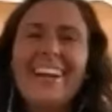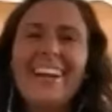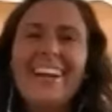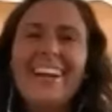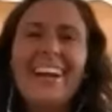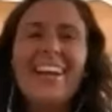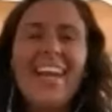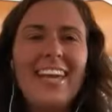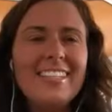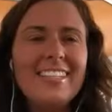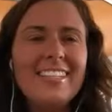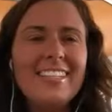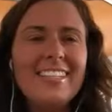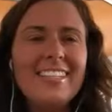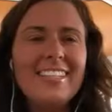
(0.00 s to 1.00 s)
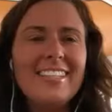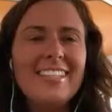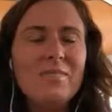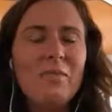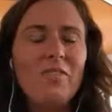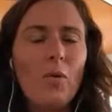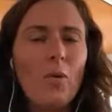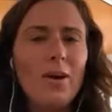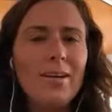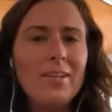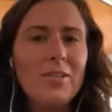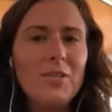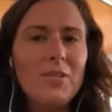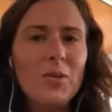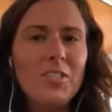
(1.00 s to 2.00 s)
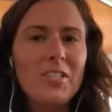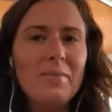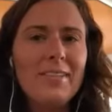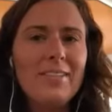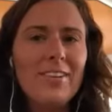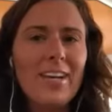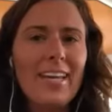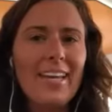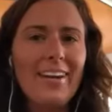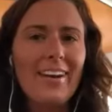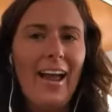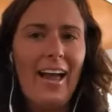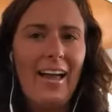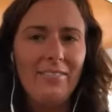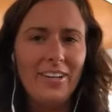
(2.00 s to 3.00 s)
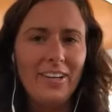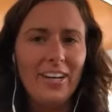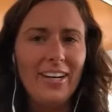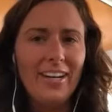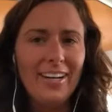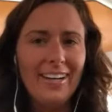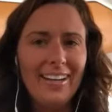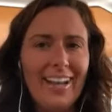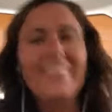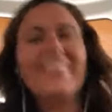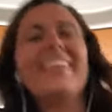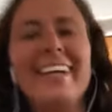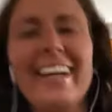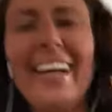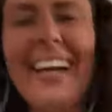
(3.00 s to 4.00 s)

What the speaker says: is this before Uncle George had been drinking or after? I'm kidding.